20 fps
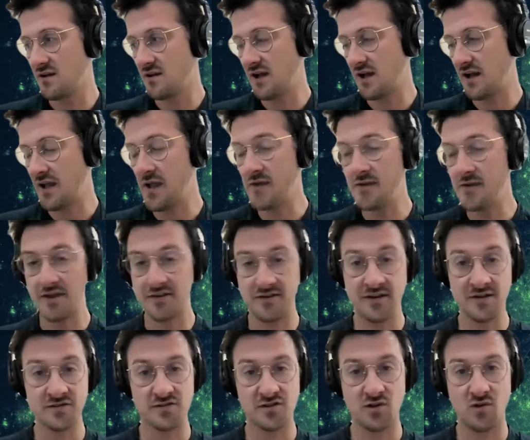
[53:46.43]
It's an
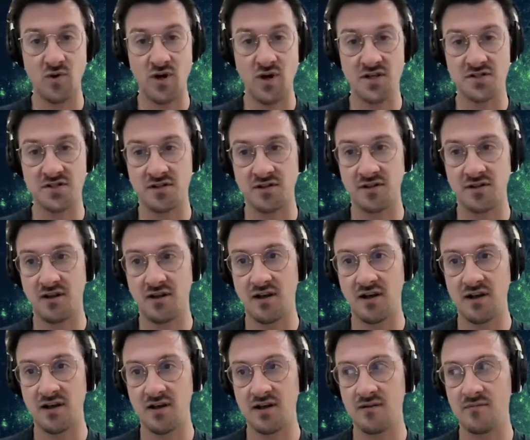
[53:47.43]
interesting question.
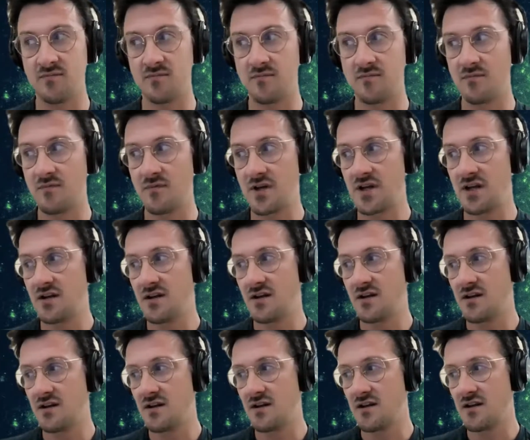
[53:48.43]
I'm
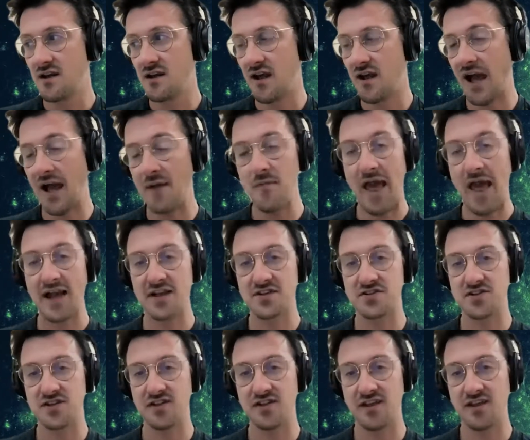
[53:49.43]

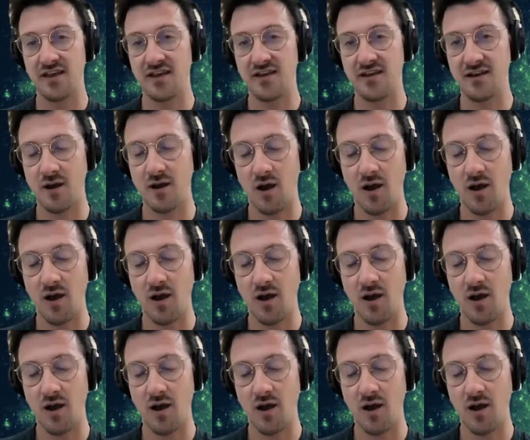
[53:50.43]
actually like,